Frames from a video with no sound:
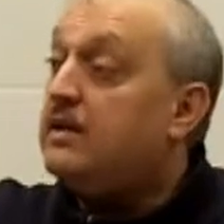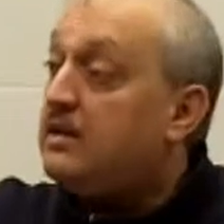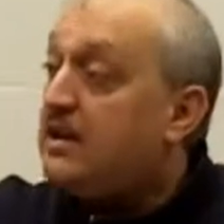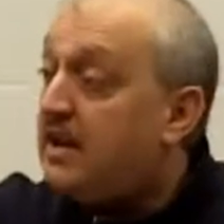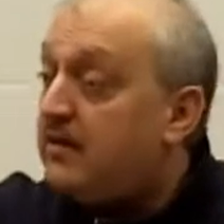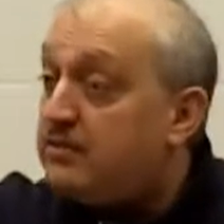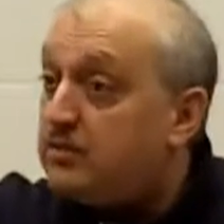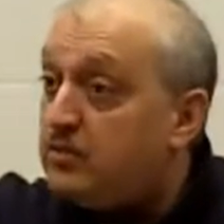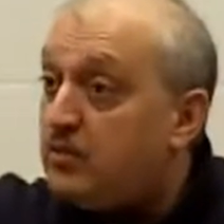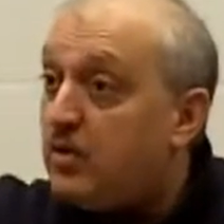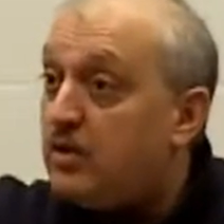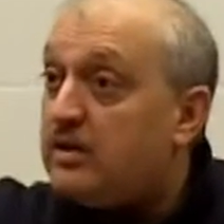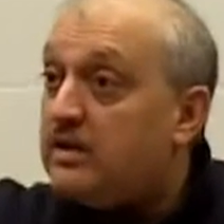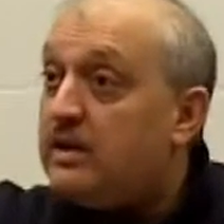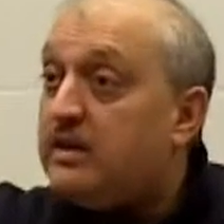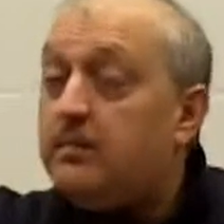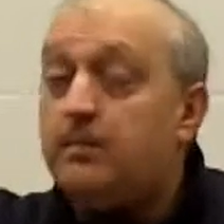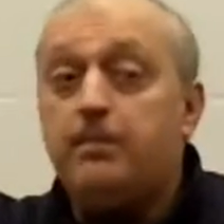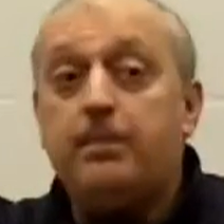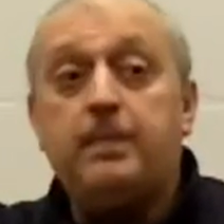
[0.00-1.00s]
You have to warn
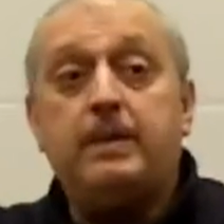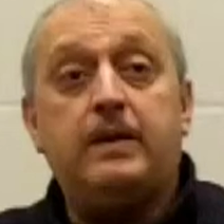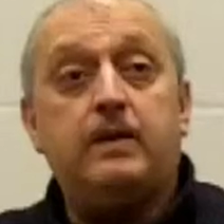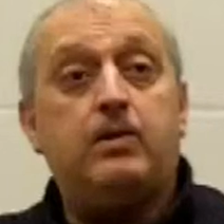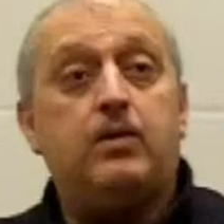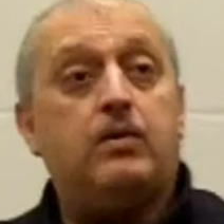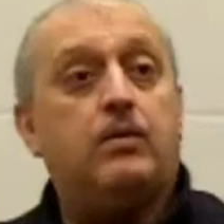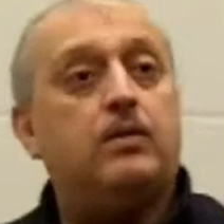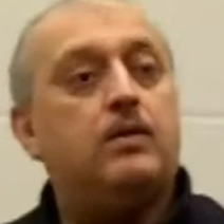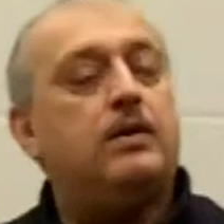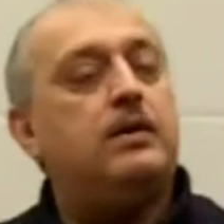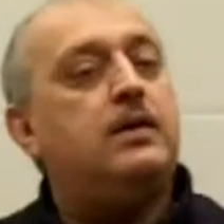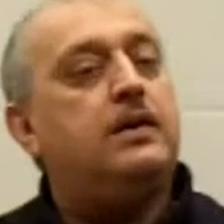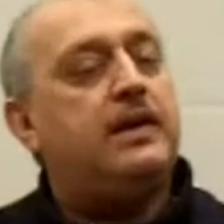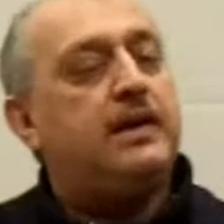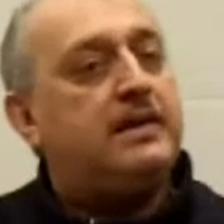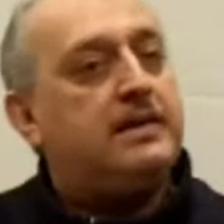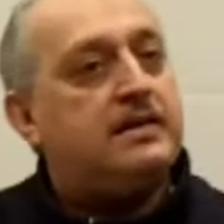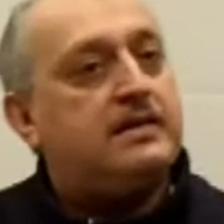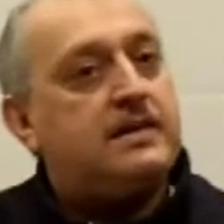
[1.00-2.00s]
him,
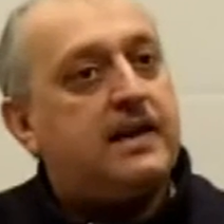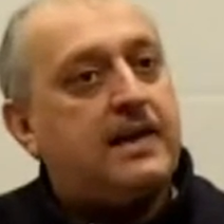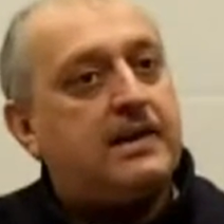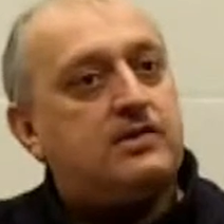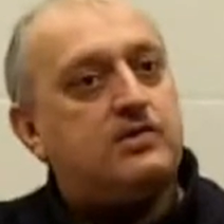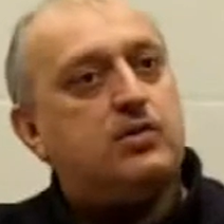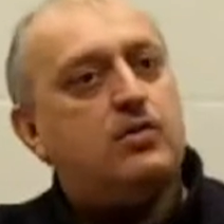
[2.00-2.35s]
in this case.